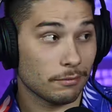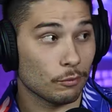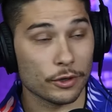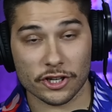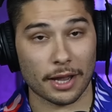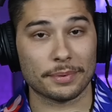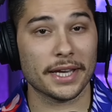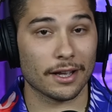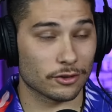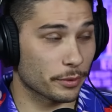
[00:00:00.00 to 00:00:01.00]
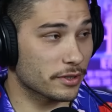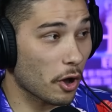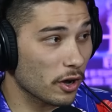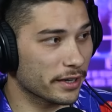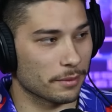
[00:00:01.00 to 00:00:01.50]
Which IP house are we
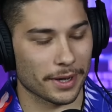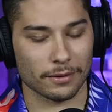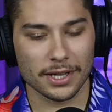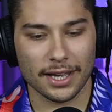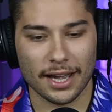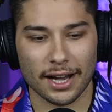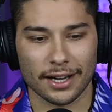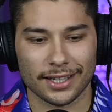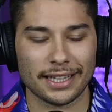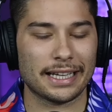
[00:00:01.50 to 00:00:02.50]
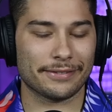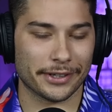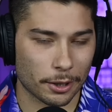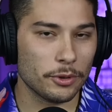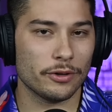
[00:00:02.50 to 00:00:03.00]
talking about? Uh, the
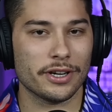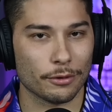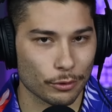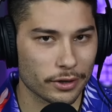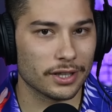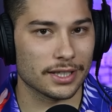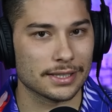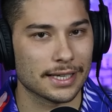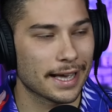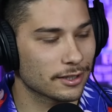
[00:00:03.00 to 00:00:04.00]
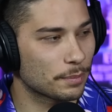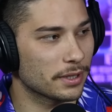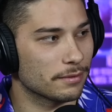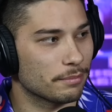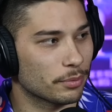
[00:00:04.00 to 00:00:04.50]
community really has
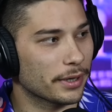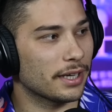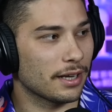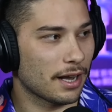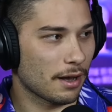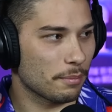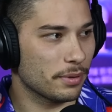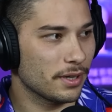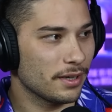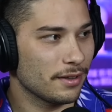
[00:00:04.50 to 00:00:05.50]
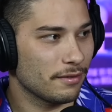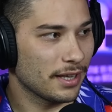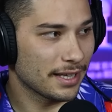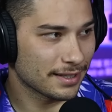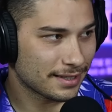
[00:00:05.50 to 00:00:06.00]
been bringing up
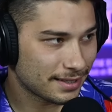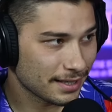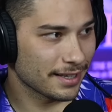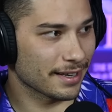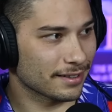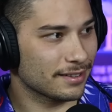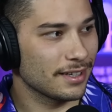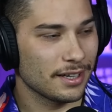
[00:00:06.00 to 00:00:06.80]
Insidious